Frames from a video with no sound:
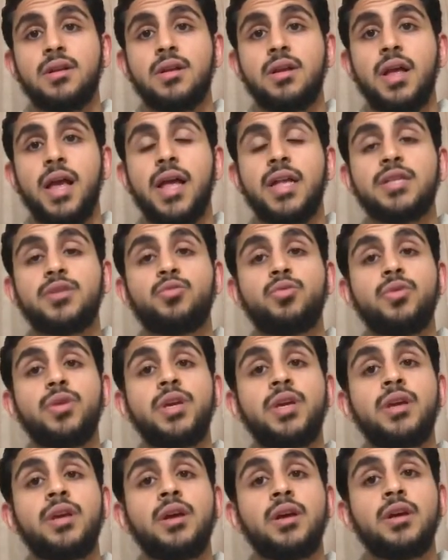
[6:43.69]
and
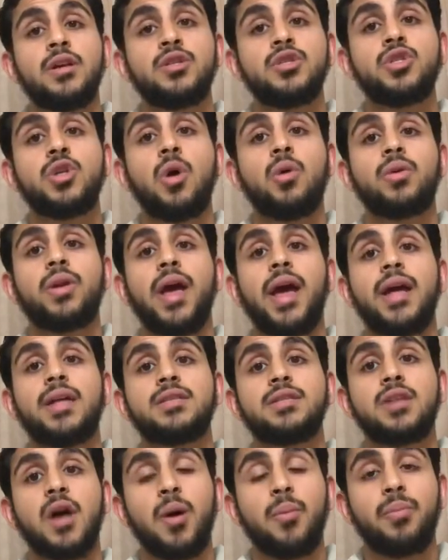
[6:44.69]
we don't
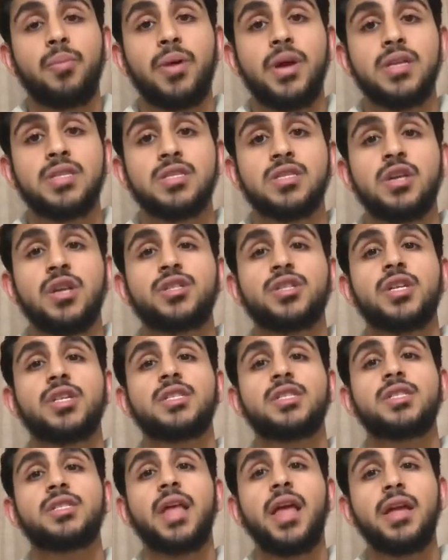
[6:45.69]
end up in such a
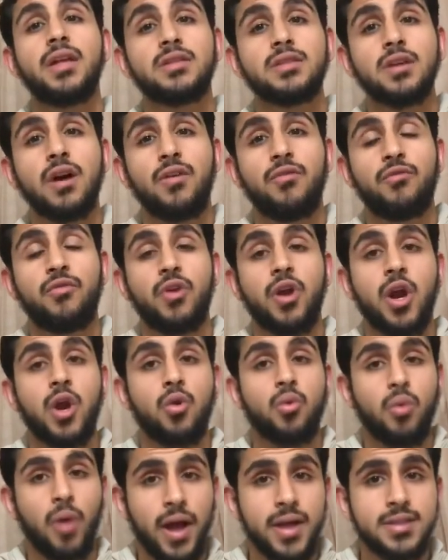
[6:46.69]
state of
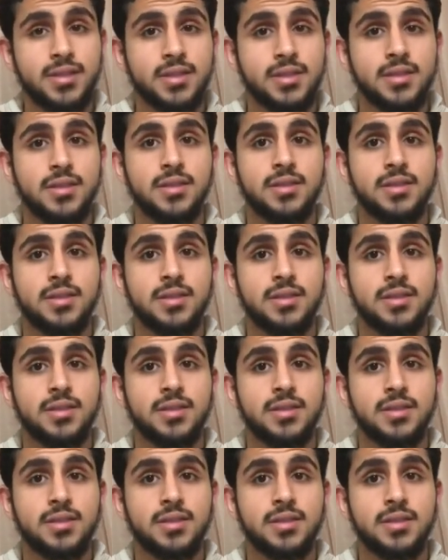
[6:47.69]
regret